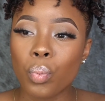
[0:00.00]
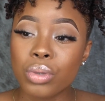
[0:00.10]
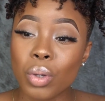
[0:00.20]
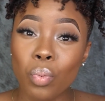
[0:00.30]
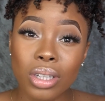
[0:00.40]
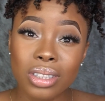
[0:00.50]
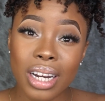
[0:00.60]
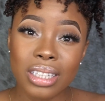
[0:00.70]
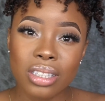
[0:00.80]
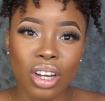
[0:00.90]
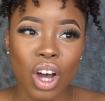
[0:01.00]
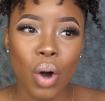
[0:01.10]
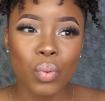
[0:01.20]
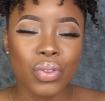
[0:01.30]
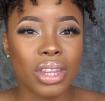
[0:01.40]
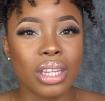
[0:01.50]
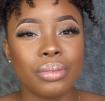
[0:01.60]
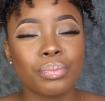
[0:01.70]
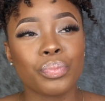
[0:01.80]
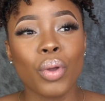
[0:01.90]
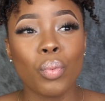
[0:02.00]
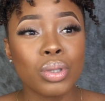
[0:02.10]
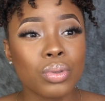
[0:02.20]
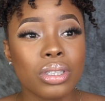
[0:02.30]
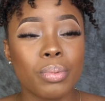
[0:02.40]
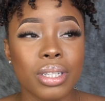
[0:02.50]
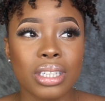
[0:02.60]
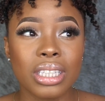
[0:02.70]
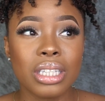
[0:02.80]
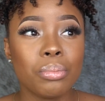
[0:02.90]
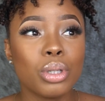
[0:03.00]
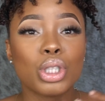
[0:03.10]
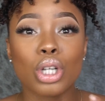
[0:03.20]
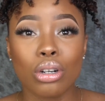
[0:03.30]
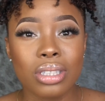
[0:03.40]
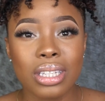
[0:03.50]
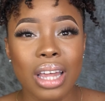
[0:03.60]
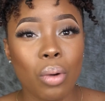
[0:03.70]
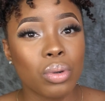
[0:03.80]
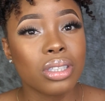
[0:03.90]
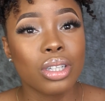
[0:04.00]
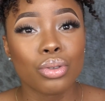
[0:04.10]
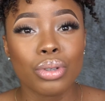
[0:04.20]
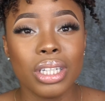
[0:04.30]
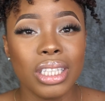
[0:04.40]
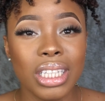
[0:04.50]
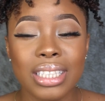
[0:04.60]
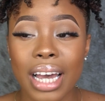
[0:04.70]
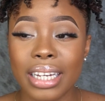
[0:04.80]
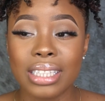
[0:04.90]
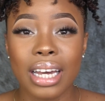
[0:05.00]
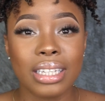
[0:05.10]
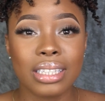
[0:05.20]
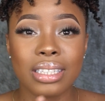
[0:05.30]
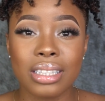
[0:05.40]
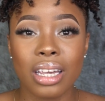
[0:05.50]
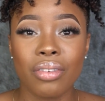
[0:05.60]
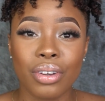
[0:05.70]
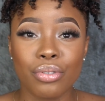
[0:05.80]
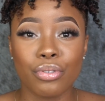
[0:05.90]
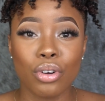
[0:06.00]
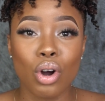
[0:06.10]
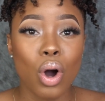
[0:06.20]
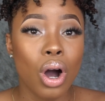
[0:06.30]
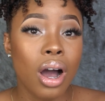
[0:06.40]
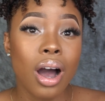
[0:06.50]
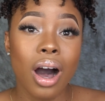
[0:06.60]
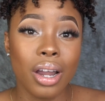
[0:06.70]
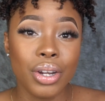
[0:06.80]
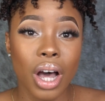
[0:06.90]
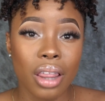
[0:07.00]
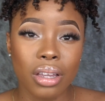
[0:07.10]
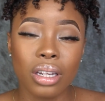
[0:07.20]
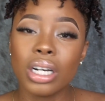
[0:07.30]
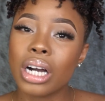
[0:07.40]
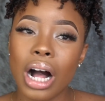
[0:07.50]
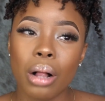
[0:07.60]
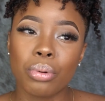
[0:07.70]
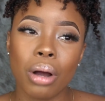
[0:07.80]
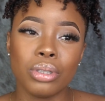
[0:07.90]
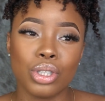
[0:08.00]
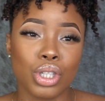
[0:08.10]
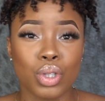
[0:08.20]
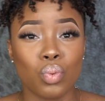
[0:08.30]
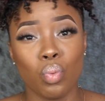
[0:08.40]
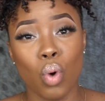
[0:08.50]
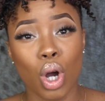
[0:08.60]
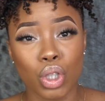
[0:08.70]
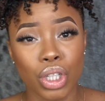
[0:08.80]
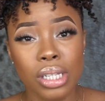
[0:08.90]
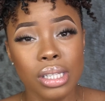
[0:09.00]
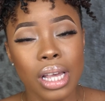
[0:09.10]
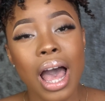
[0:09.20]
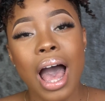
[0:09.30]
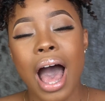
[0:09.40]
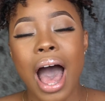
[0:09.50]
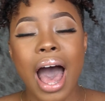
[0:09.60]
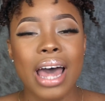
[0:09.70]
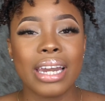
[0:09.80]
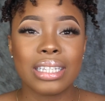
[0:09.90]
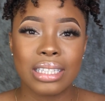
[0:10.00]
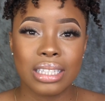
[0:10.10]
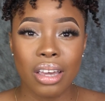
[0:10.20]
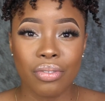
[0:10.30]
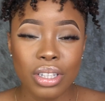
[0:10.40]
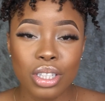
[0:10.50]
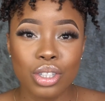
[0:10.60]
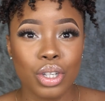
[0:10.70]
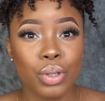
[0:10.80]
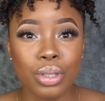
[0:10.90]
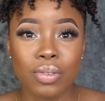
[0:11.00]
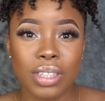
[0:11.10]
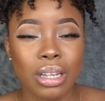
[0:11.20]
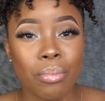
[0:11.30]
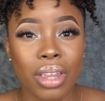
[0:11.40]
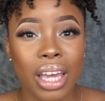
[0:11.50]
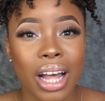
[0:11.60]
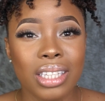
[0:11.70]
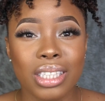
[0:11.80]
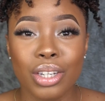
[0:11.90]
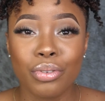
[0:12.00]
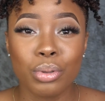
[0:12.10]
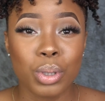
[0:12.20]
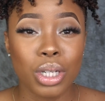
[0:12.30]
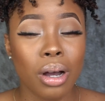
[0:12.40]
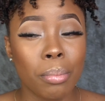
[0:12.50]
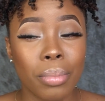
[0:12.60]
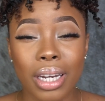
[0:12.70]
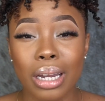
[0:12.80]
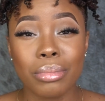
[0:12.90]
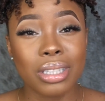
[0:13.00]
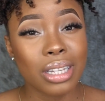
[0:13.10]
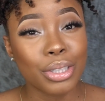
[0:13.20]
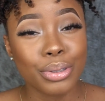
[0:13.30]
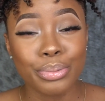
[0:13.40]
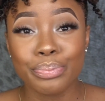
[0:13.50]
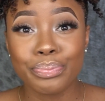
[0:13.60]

the ones that I took out, which was basically the majority, that was still really neat, I decided to save it for another look. I'll probably just wash it and save it to use for something else in the future. But let me tell you,